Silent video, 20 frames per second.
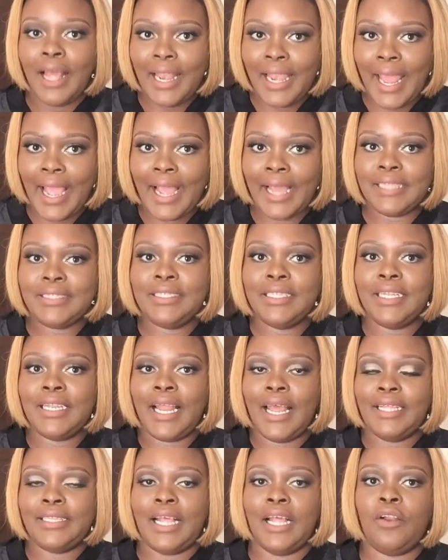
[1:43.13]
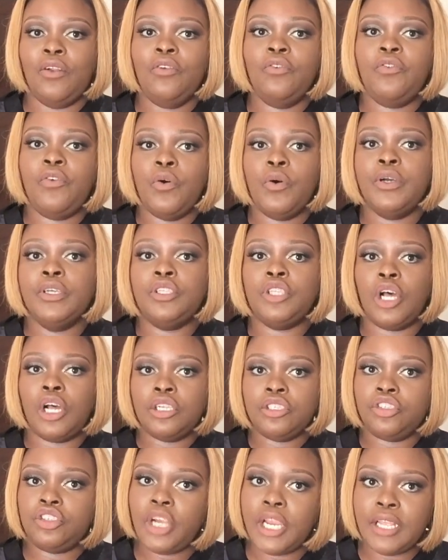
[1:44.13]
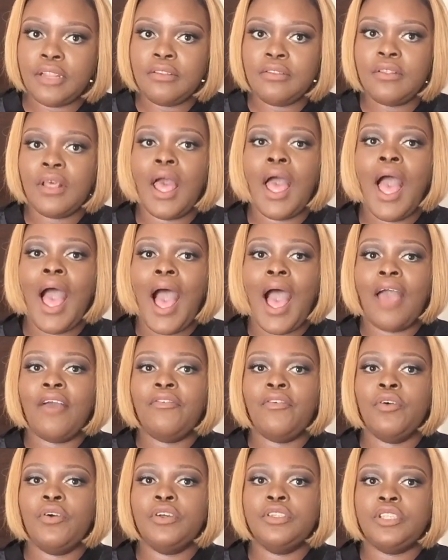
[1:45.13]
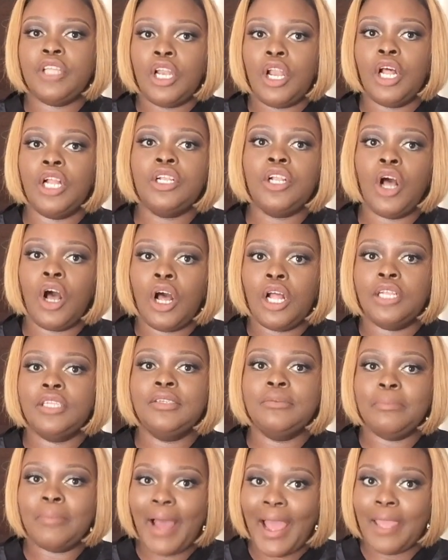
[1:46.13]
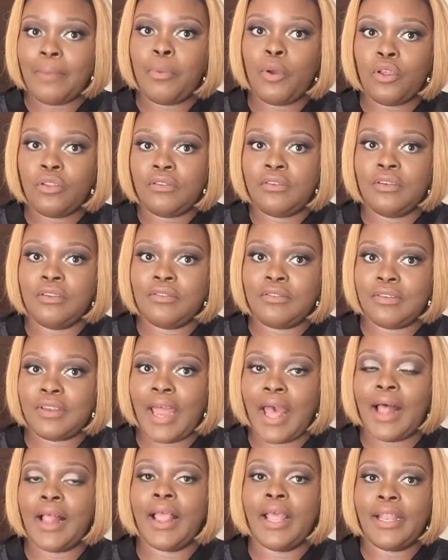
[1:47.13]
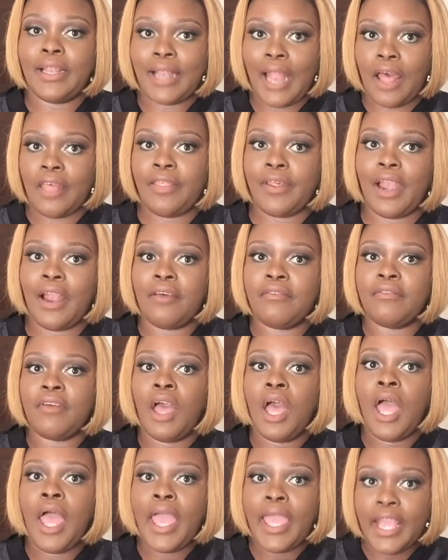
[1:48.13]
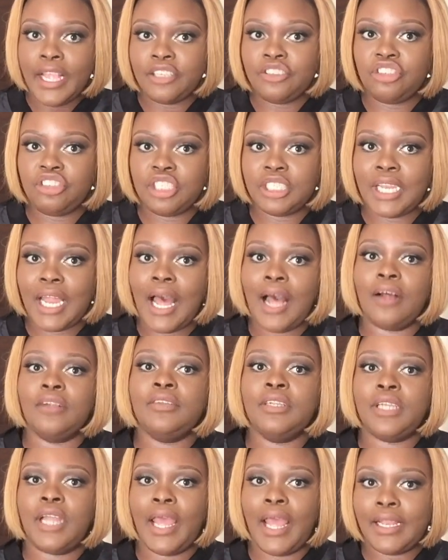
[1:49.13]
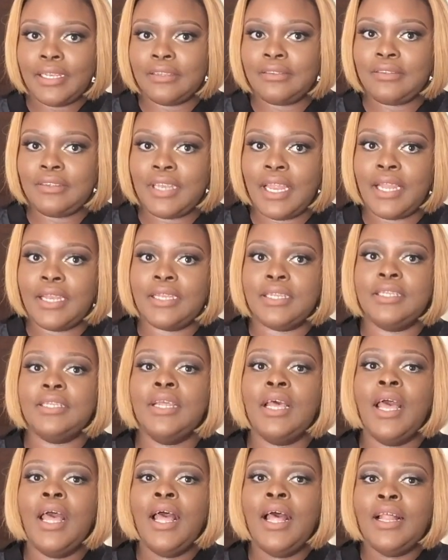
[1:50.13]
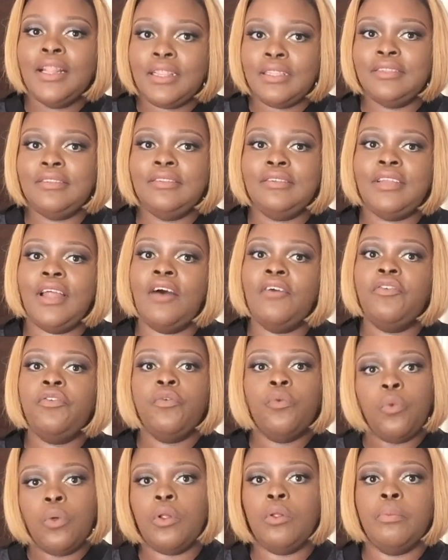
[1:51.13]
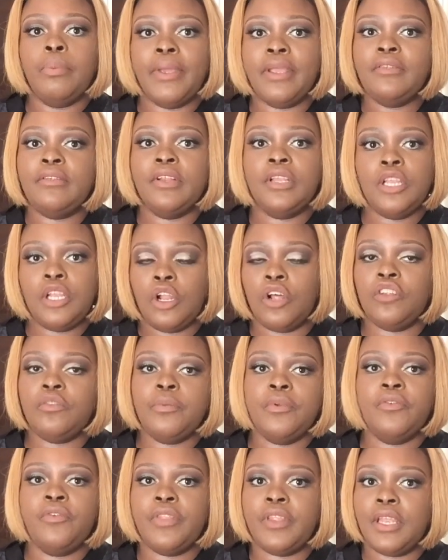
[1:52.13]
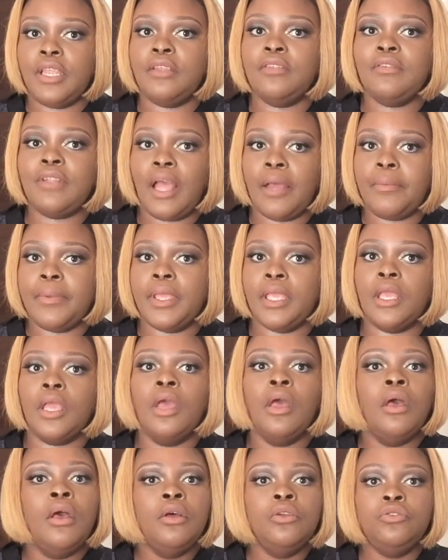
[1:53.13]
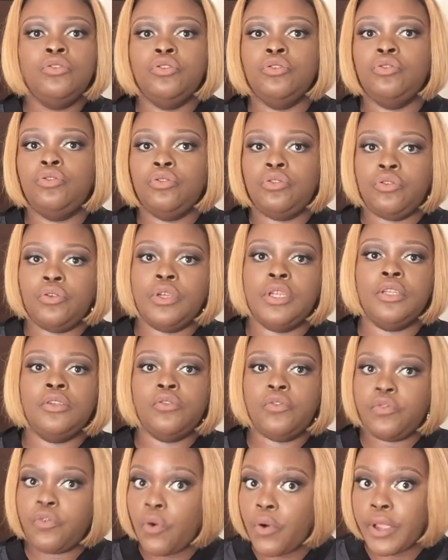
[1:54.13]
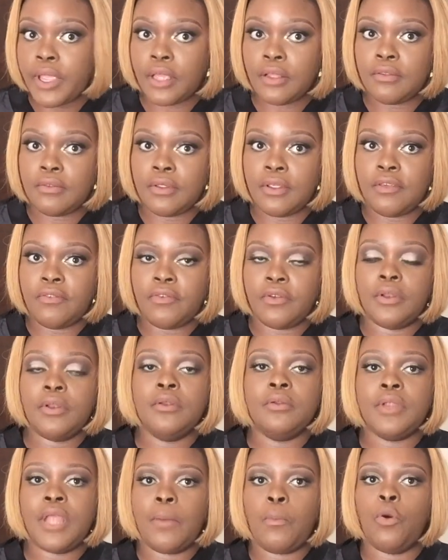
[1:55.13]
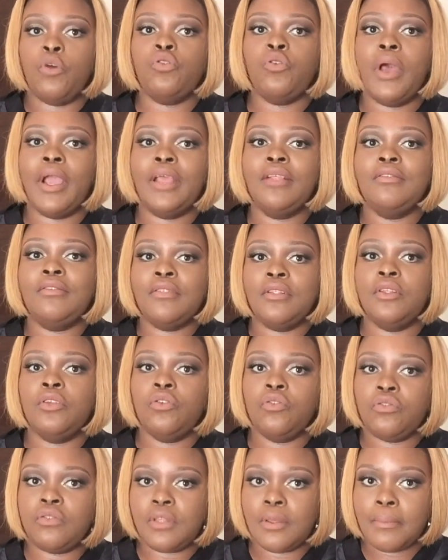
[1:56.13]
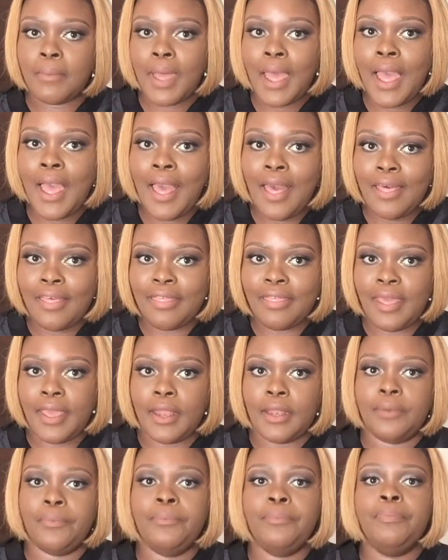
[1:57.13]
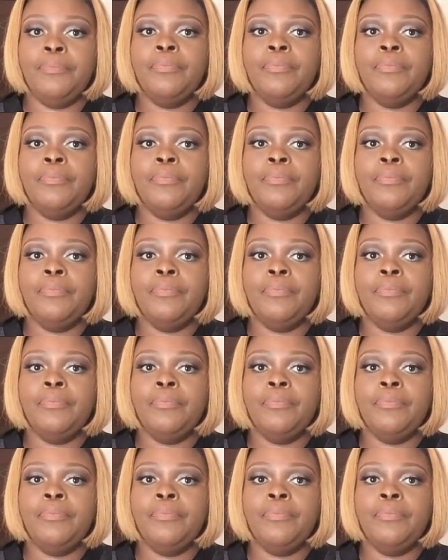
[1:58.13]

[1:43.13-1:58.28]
Like I said, guys, I don't focus on trends. I focus a lot on my personal style. And now that I've etched it out and I understand it, this stuff will basically last me for the next coming 2 to 3 to 4 years even. So I can still use them then.